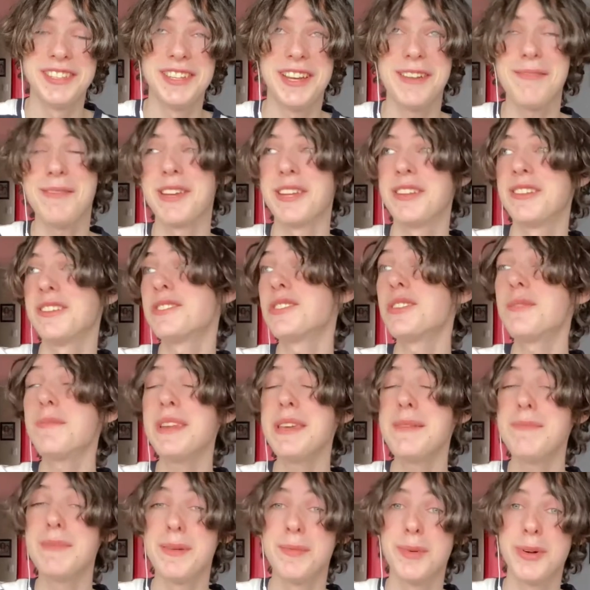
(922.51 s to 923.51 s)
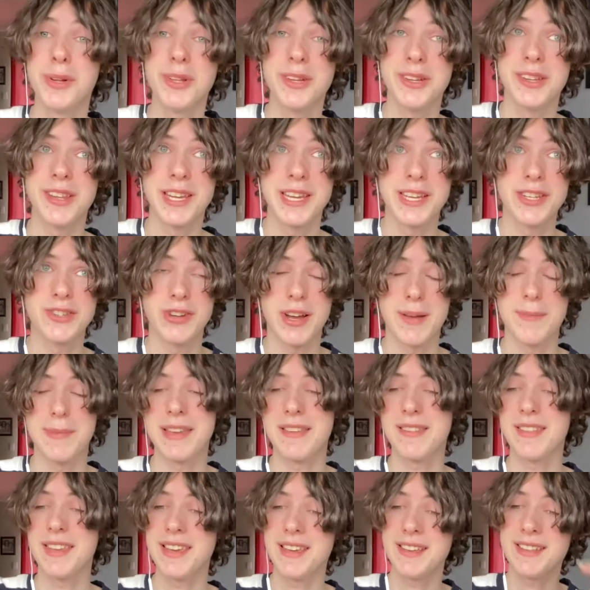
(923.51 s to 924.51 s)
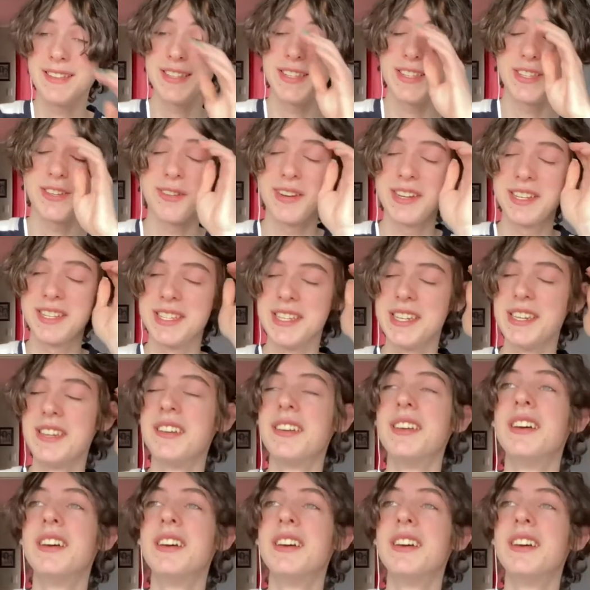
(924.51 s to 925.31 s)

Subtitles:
Oh my god, so many people are like dropping things. It's crazy.